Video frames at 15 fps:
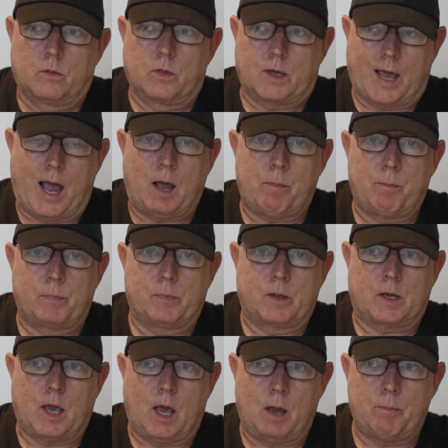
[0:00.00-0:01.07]
The
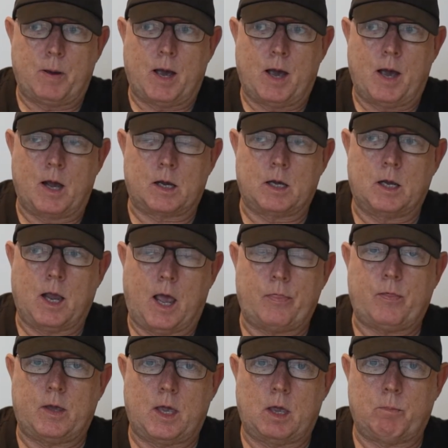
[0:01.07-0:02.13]
car park
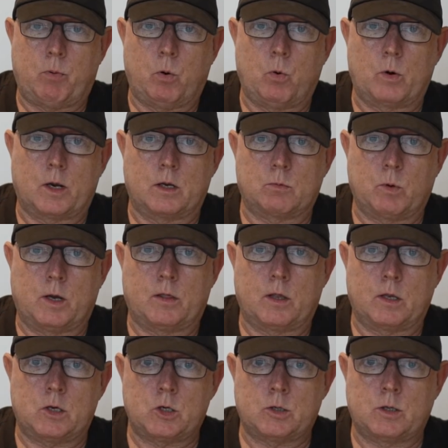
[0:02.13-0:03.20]
at the airport is where
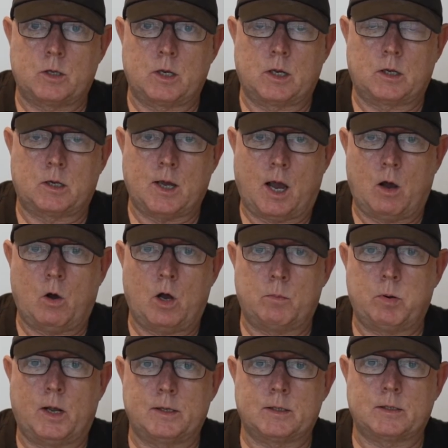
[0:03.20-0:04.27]
the car hire
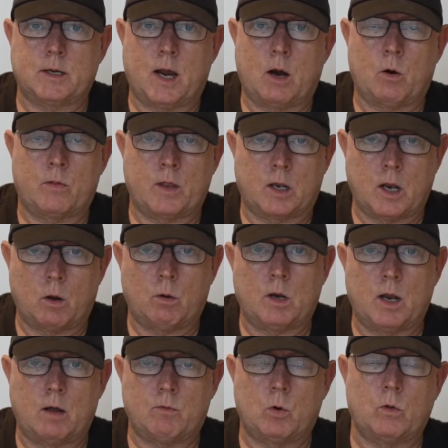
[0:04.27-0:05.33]
places are on the lower
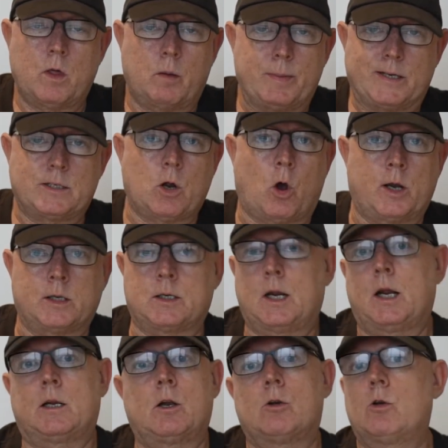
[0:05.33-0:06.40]
level. There'll be signs
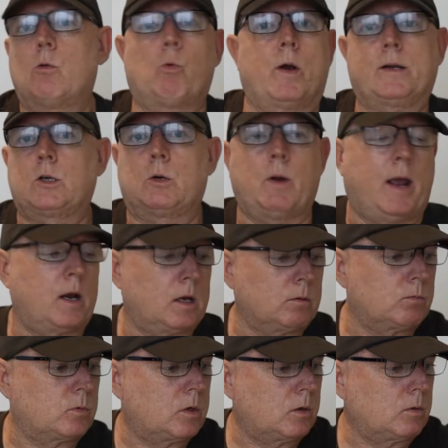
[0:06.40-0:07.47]
there to direct you how
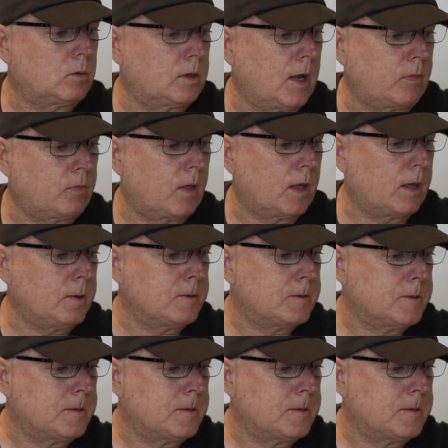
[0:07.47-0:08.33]
to get there.